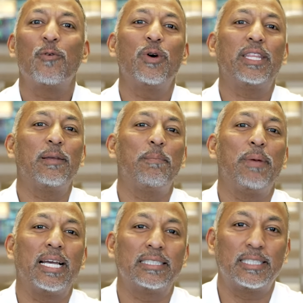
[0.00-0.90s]
with the
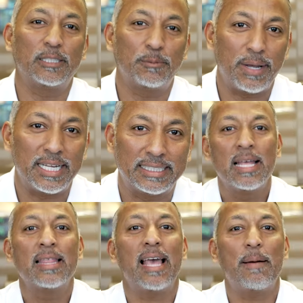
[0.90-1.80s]
biggest expense
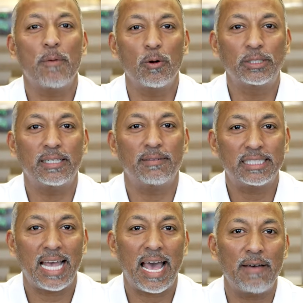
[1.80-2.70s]
that most of
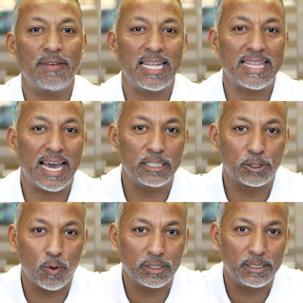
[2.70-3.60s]
us have, and that is
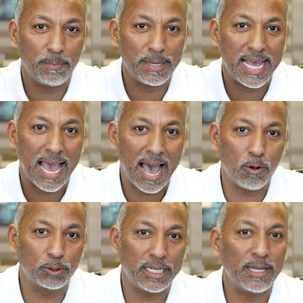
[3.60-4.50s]
going to be
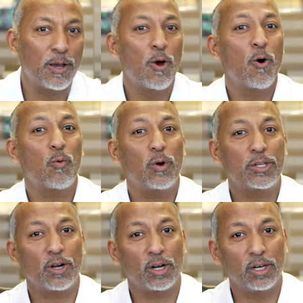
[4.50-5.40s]
housing.
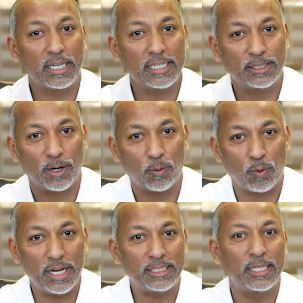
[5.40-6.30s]
Whether you're looking to
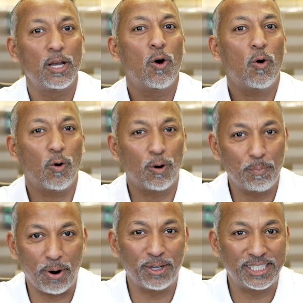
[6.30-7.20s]
rent or
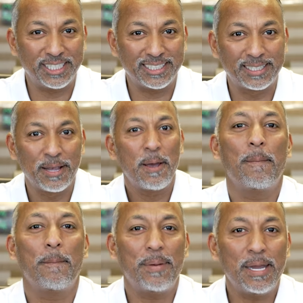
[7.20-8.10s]
purchase,
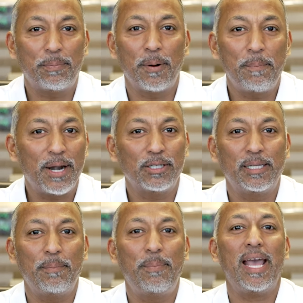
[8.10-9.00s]
be prepared
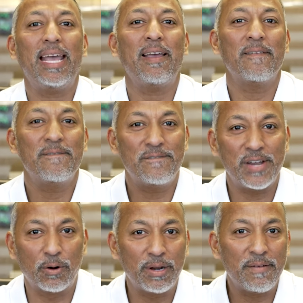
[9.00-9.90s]
to pay
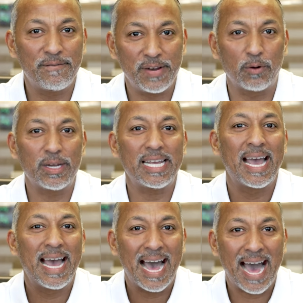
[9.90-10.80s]
very,
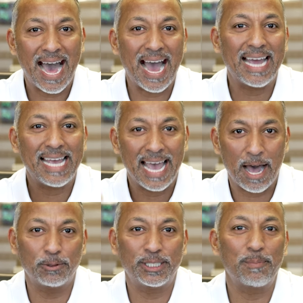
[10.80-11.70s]
very high
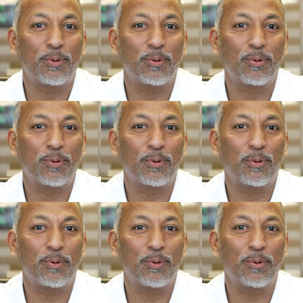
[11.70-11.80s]
housing